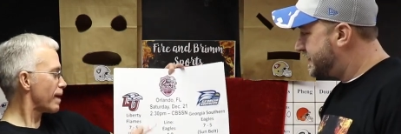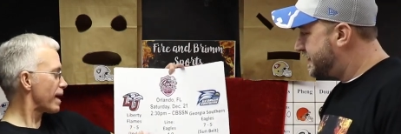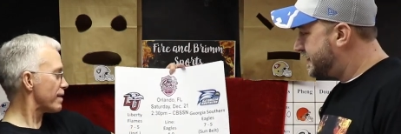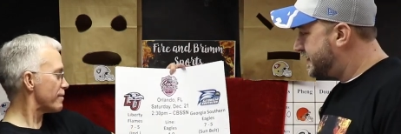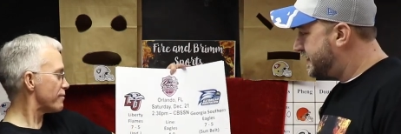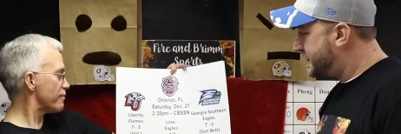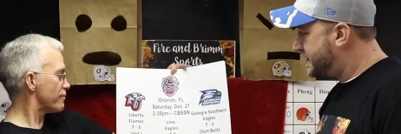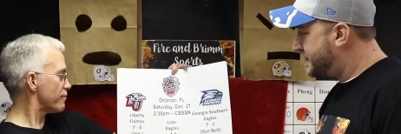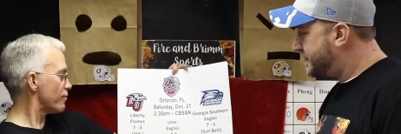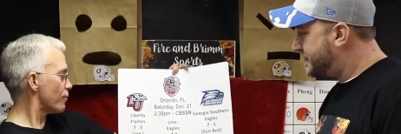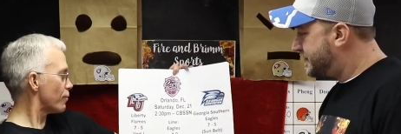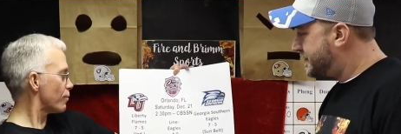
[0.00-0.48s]

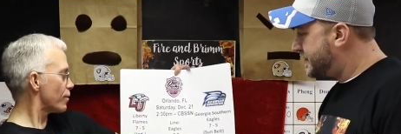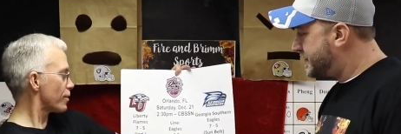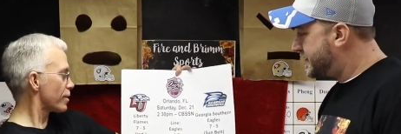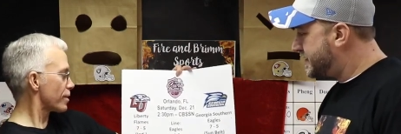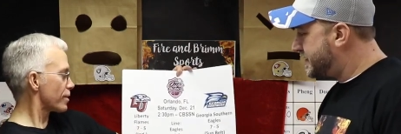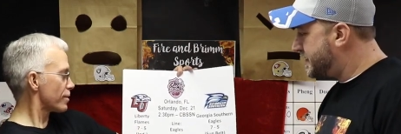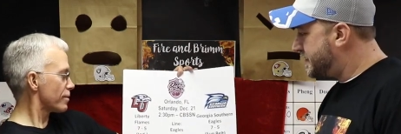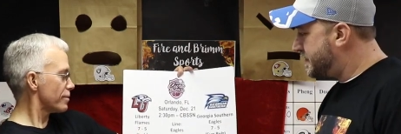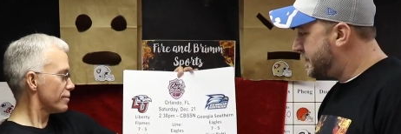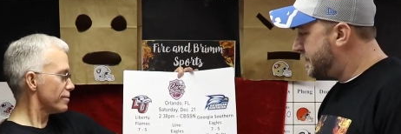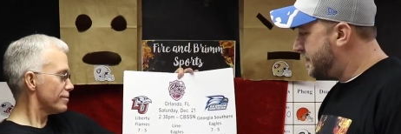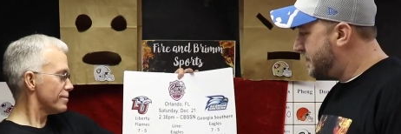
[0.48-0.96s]
Speaker 1: by
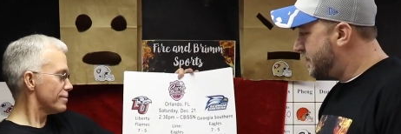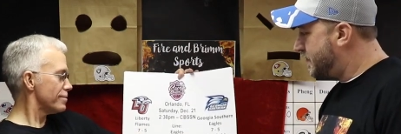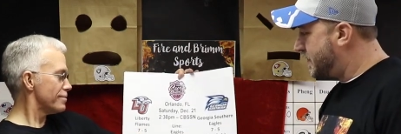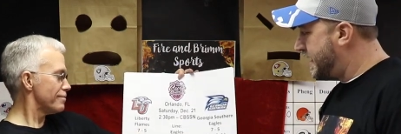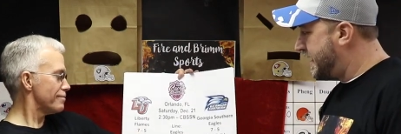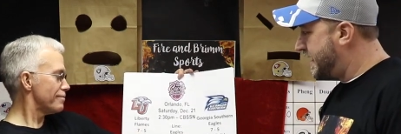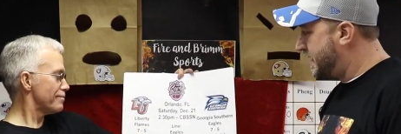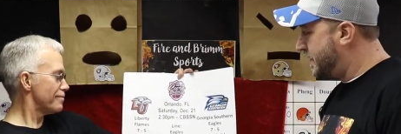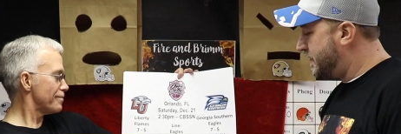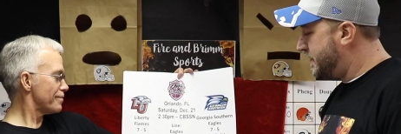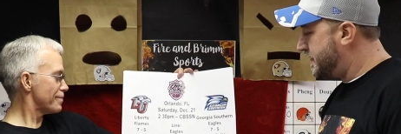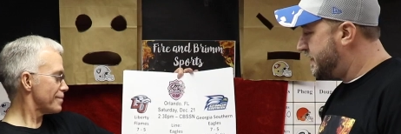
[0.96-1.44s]
four.
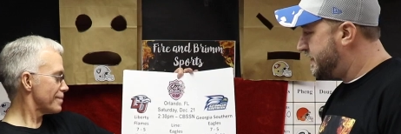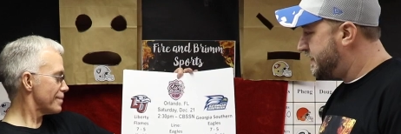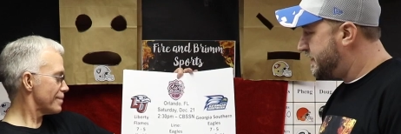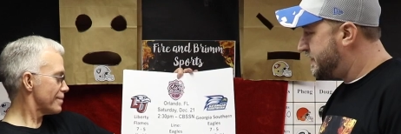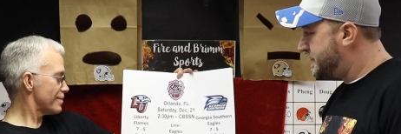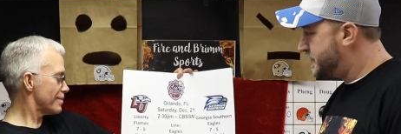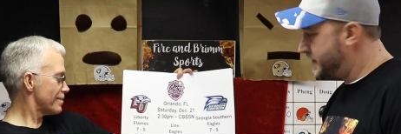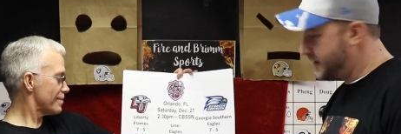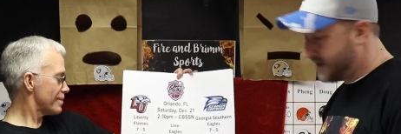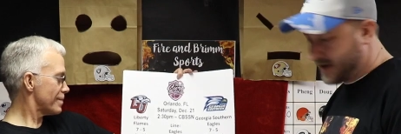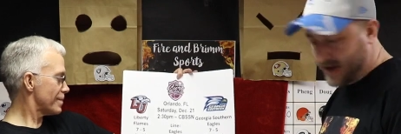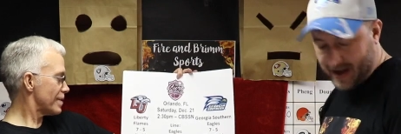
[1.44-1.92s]
Wow.
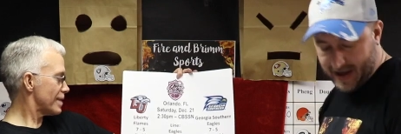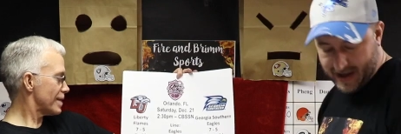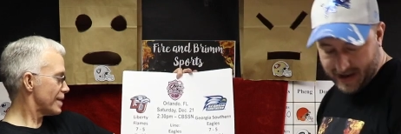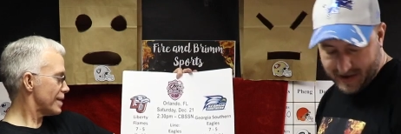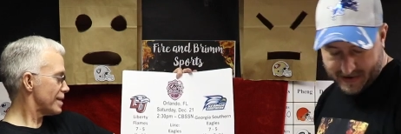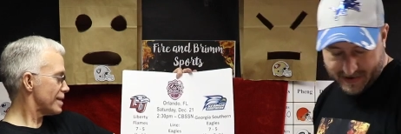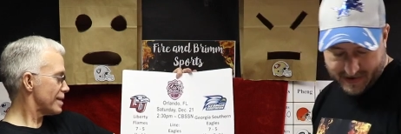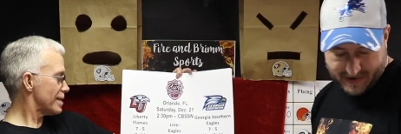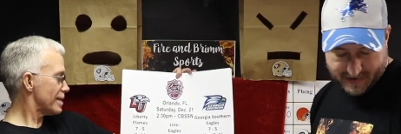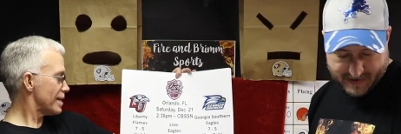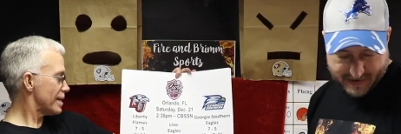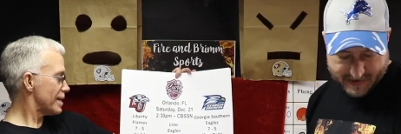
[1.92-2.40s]
Who do you
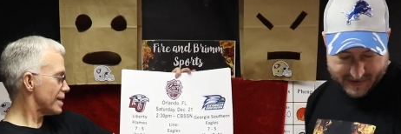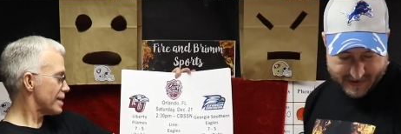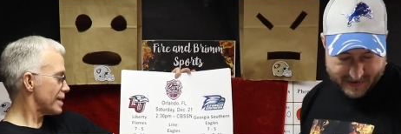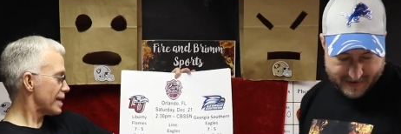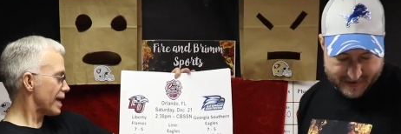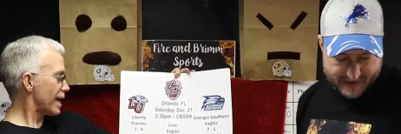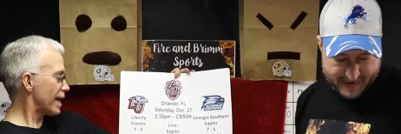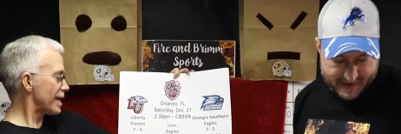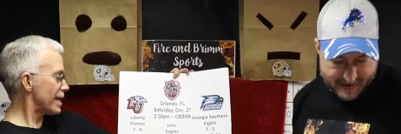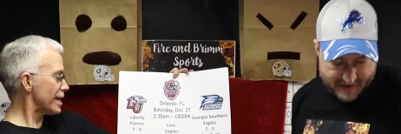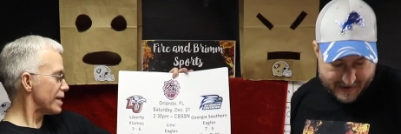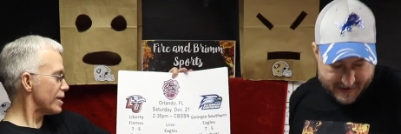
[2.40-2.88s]
got?
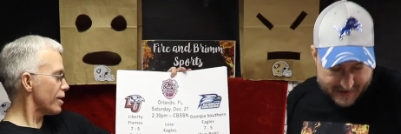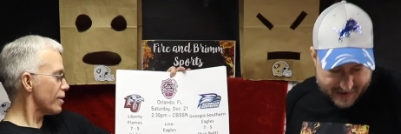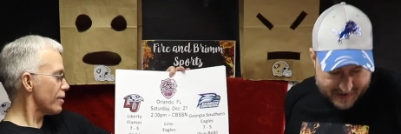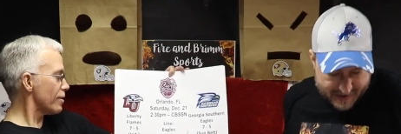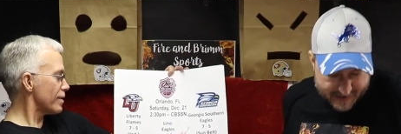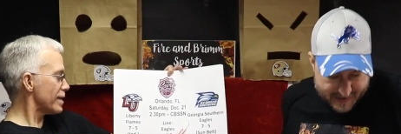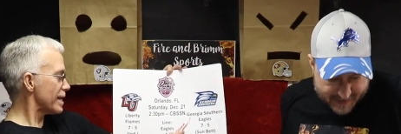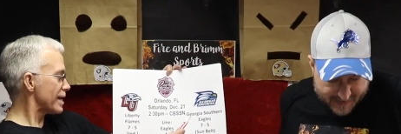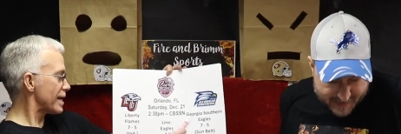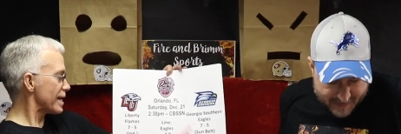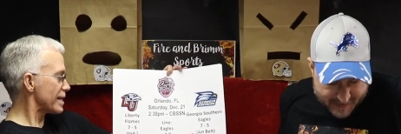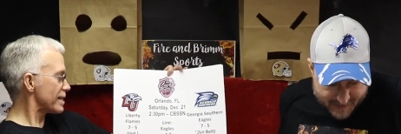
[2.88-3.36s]
Uh, you
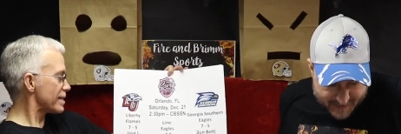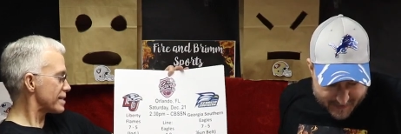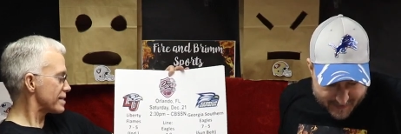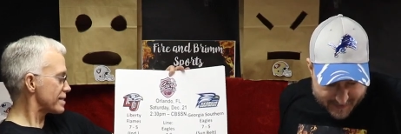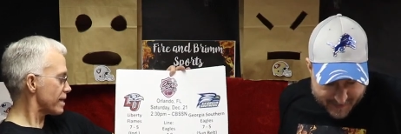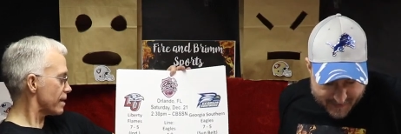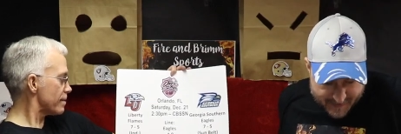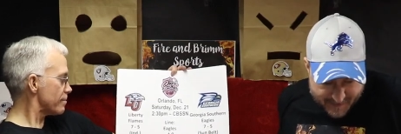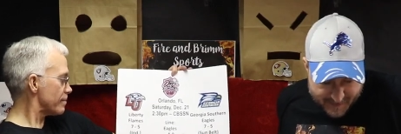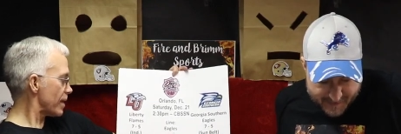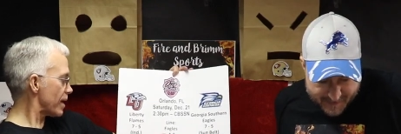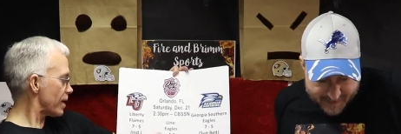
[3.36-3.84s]
know, you got the
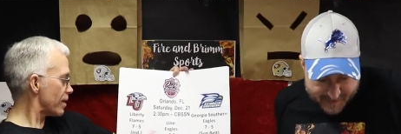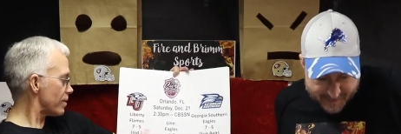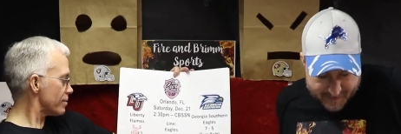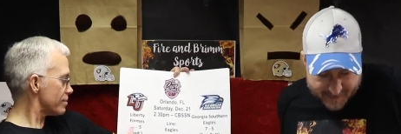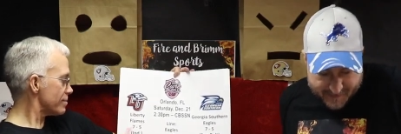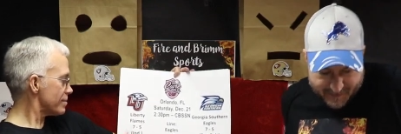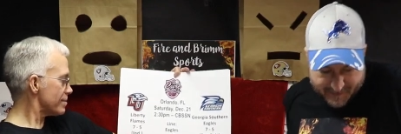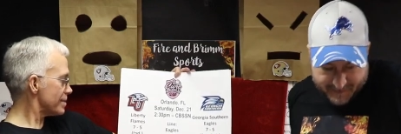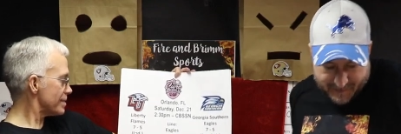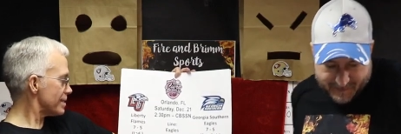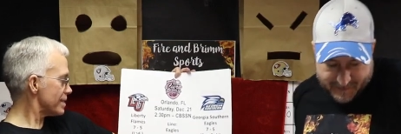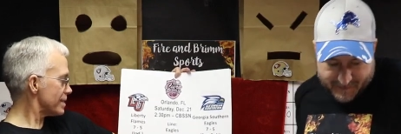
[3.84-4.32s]
Sun
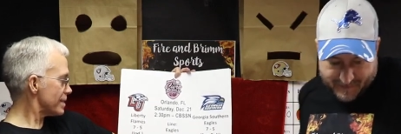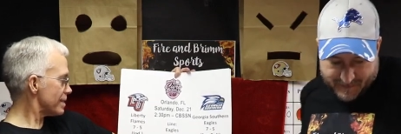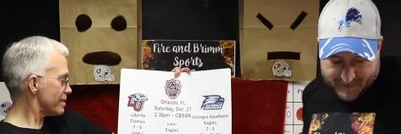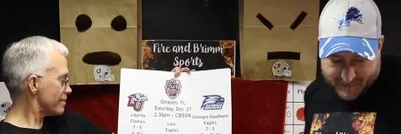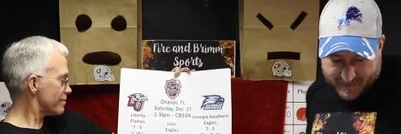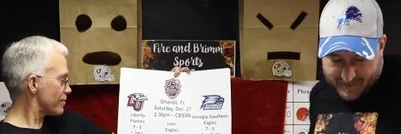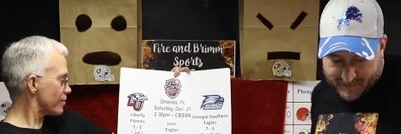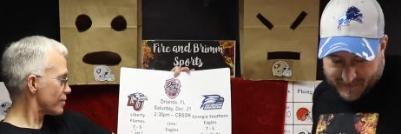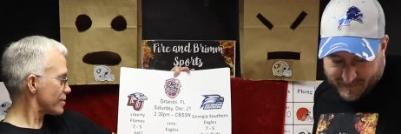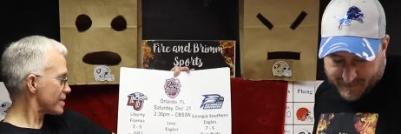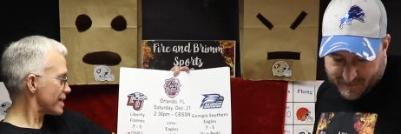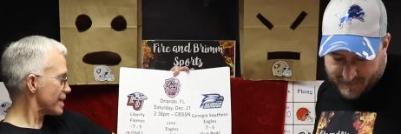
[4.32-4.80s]
Belt
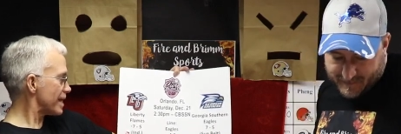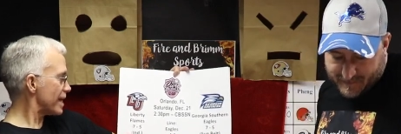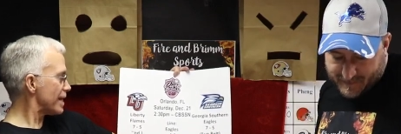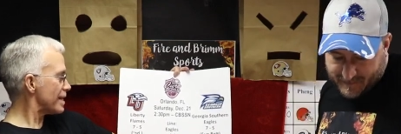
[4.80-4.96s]
versus